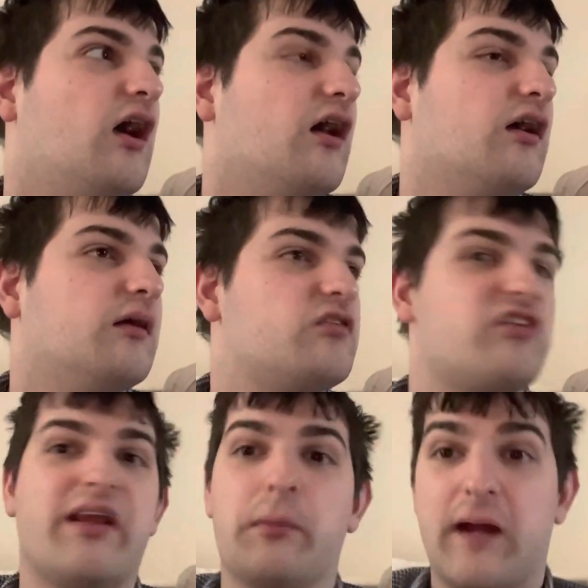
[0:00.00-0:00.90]
uh,
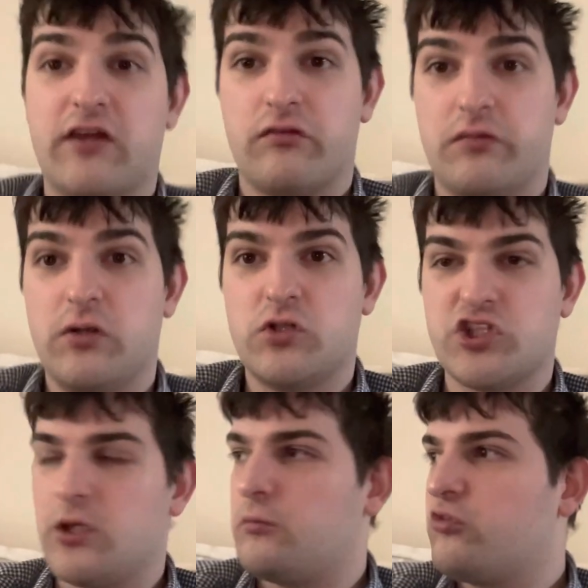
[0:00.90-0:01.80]
take a break from
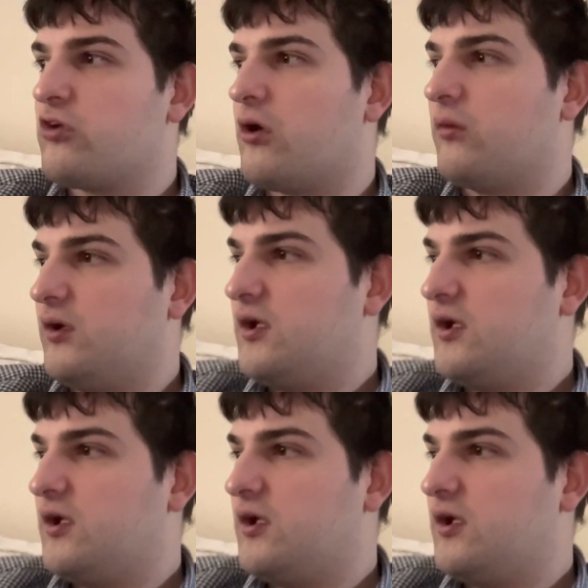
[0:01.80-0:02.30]
YouTube. So